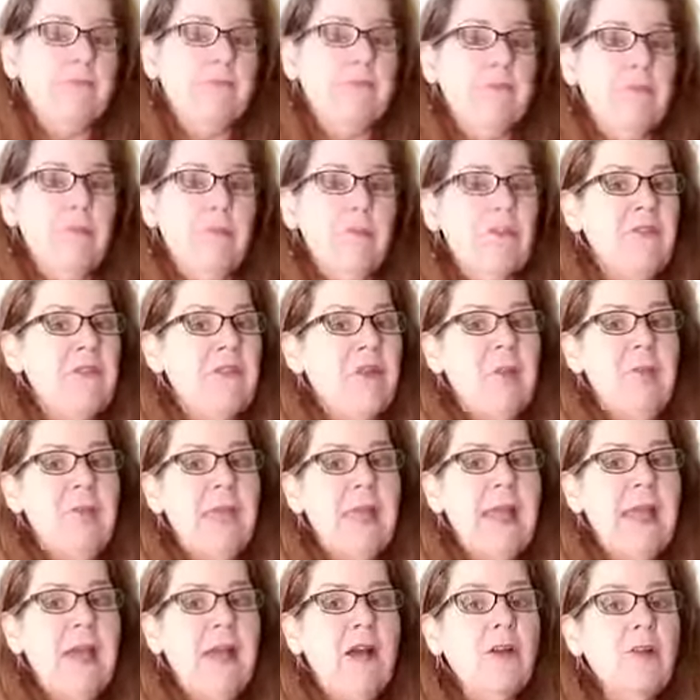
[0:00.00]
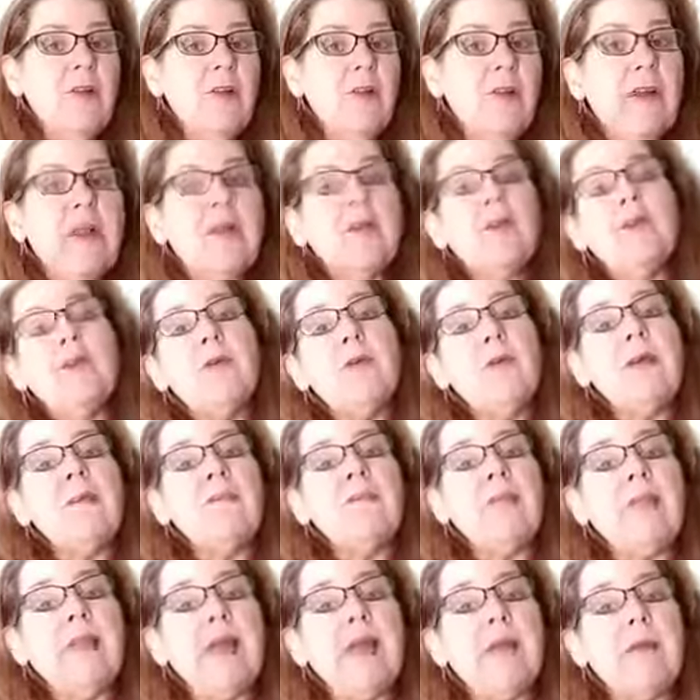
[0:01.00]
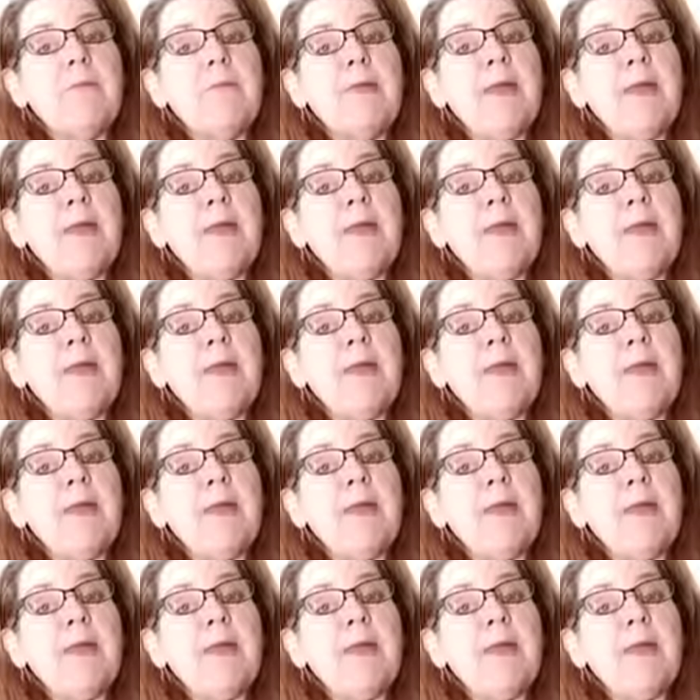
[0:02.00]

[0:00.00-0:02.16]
There's something else we can do as lay